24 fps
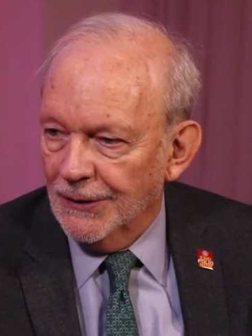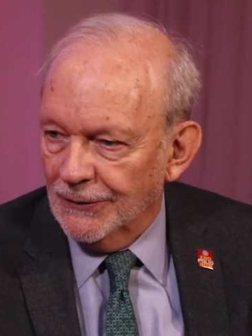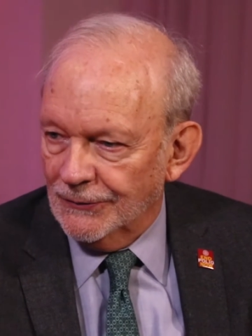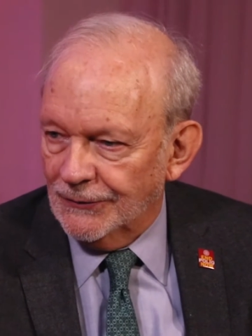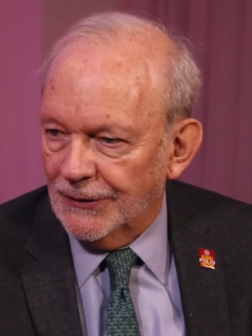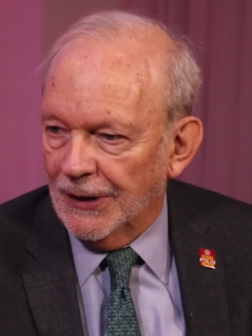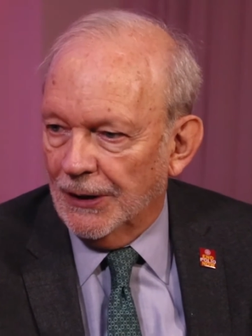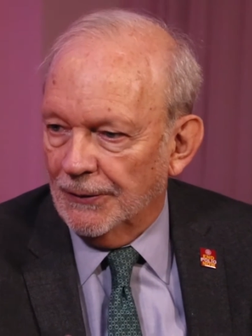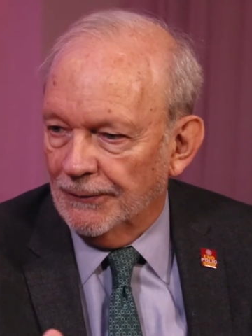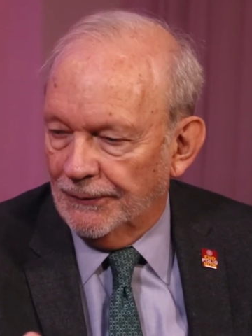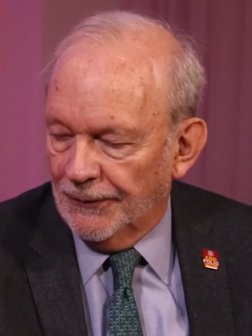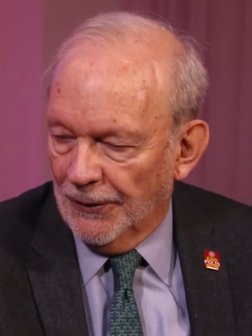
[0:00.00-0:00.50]

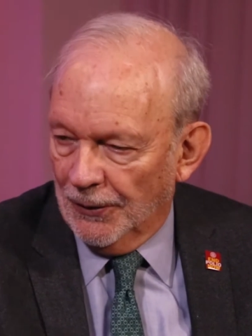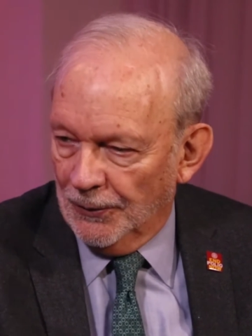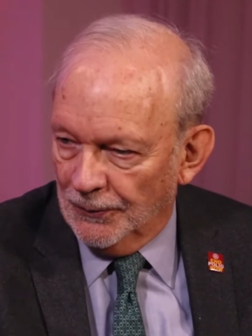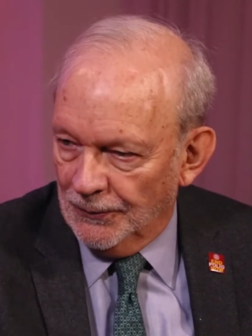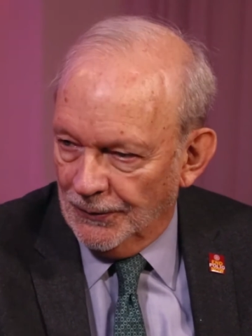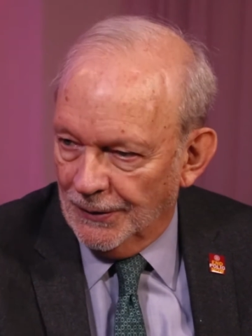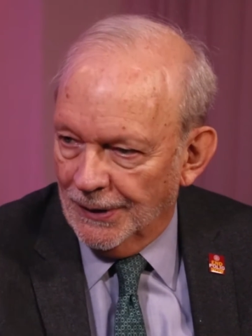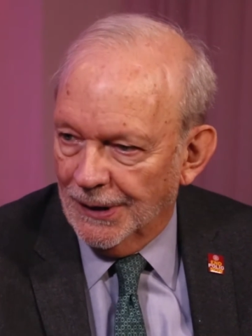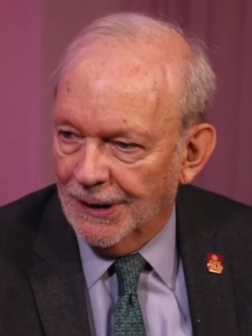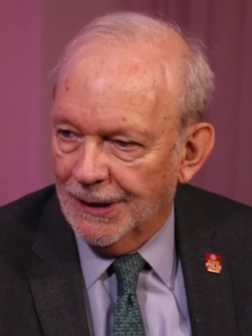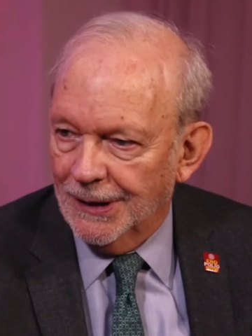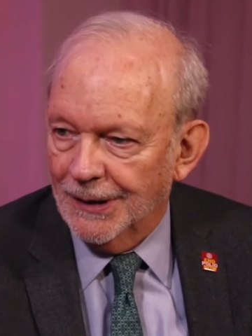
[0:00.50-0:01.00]
cell phone
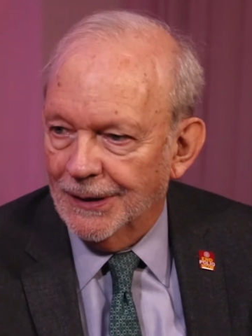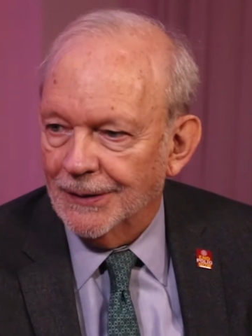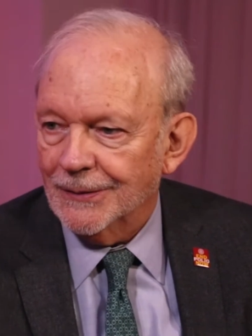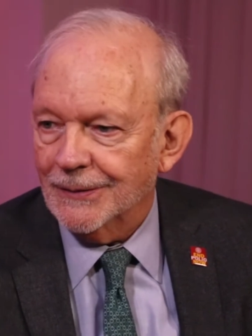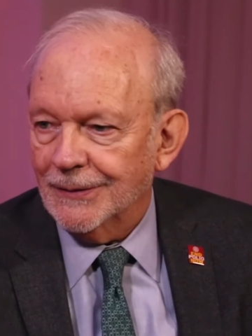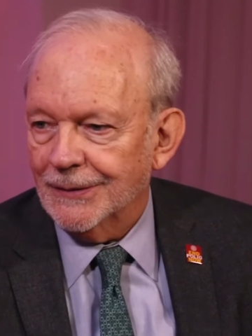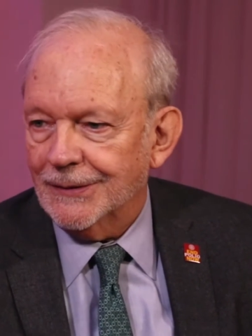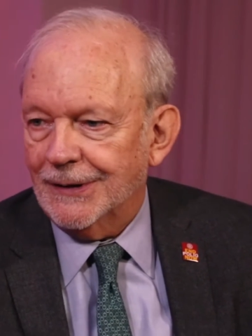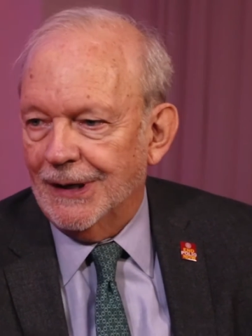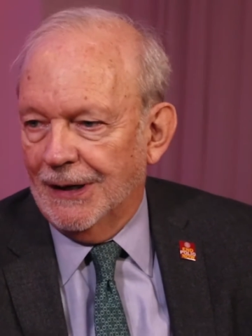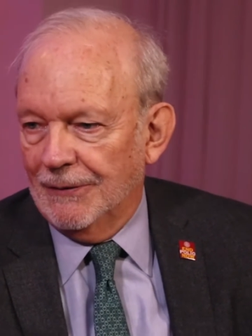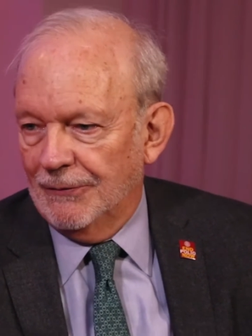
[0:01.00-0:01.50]

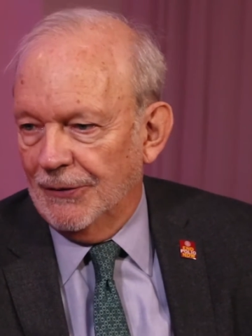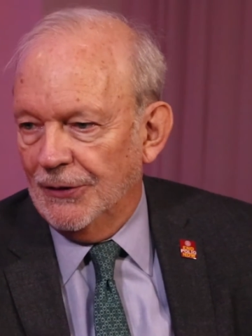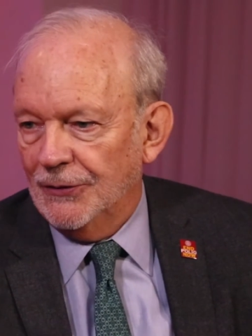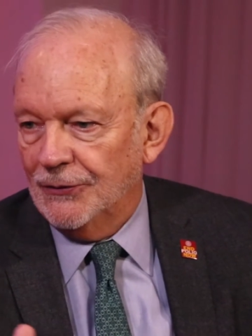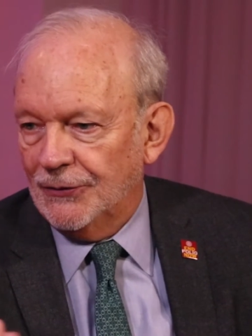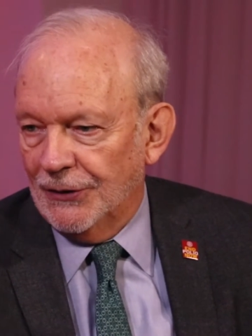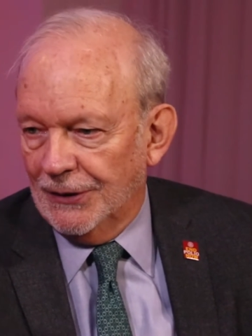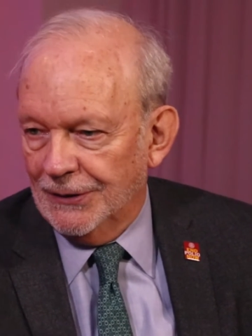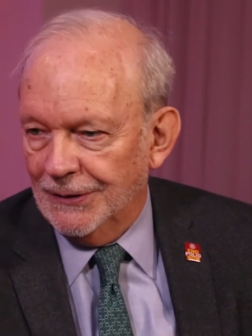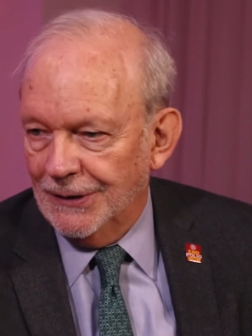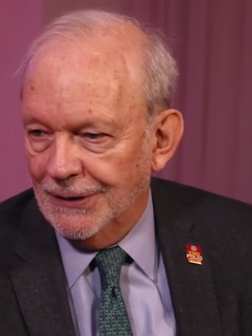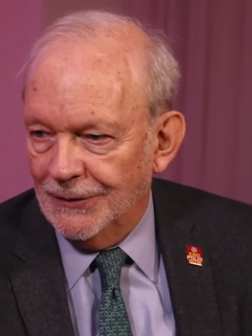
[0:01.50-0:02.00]
uh, coverage
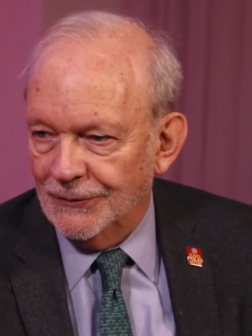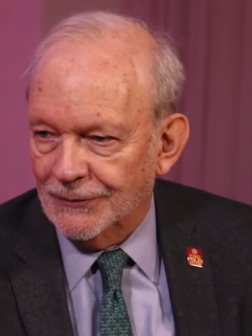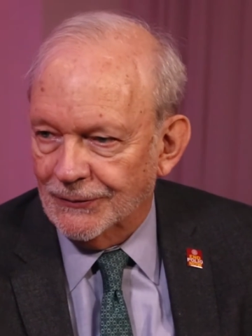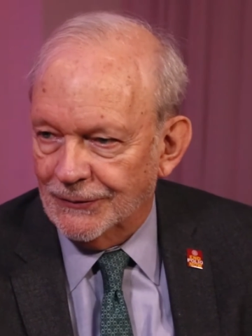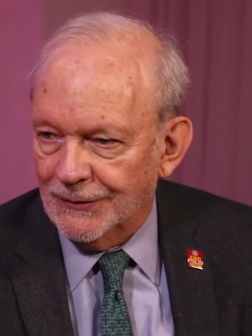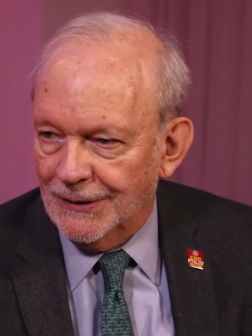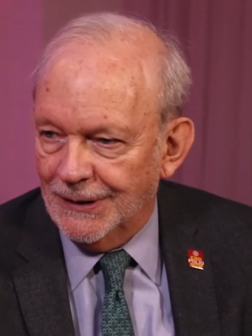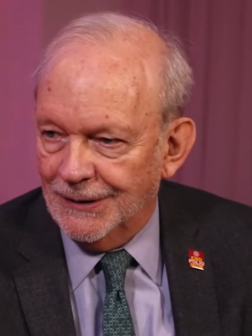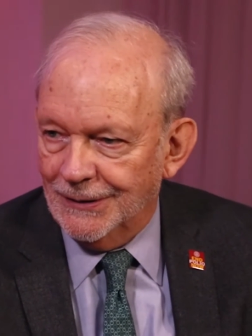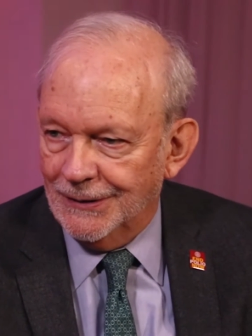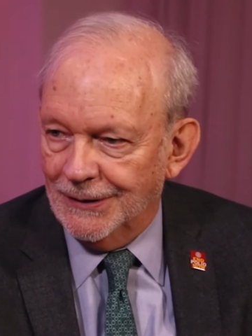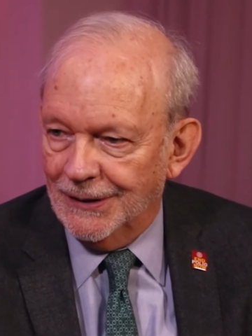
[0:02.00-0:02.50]
in these
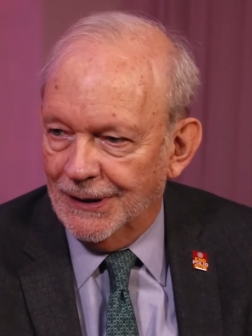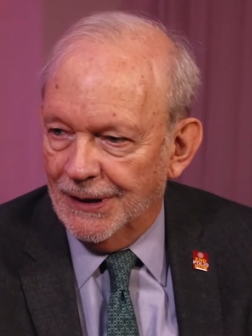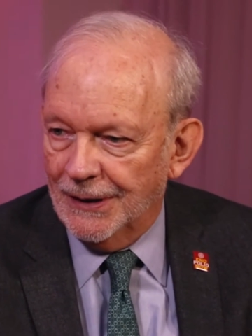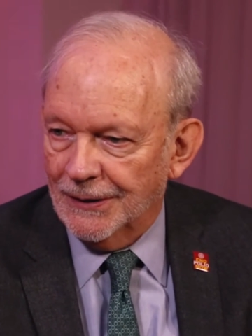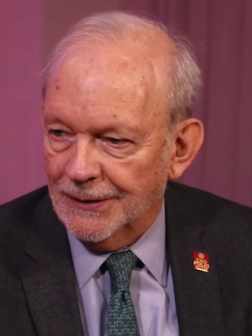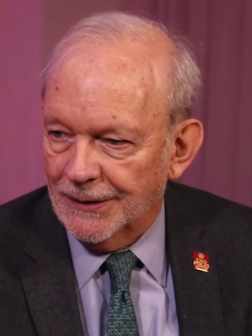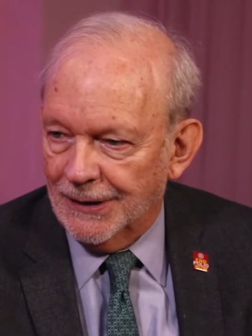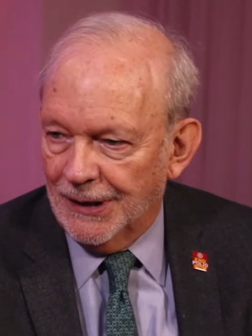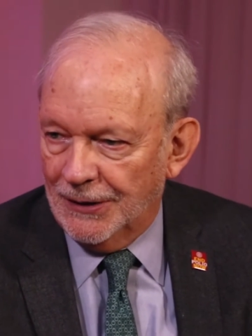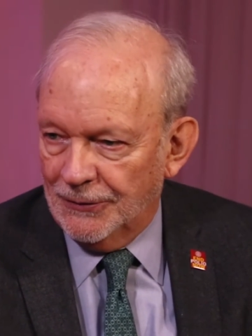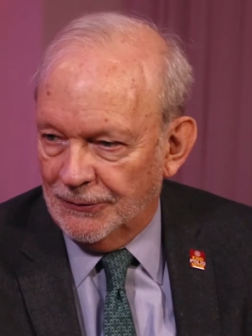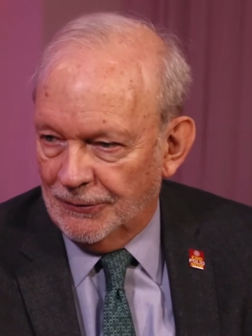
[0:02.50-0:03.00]
in,
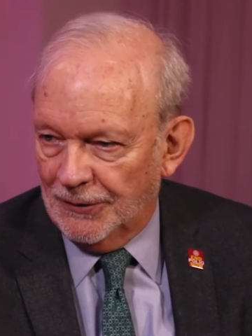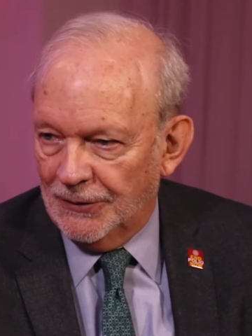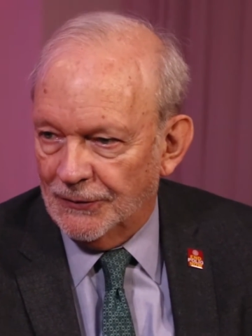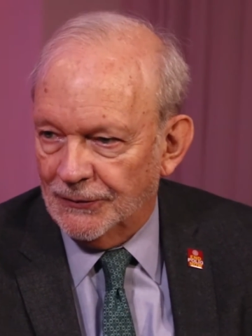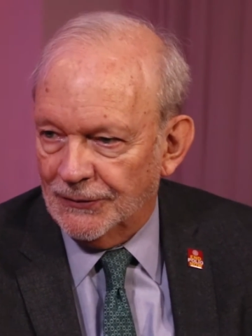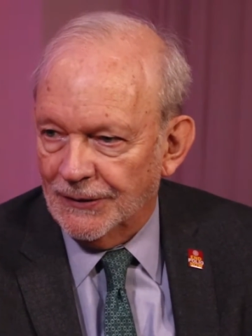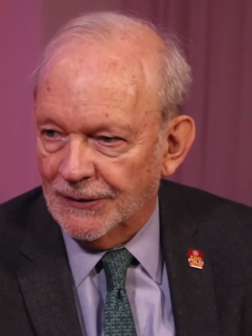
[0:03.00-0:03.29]
uh, countries.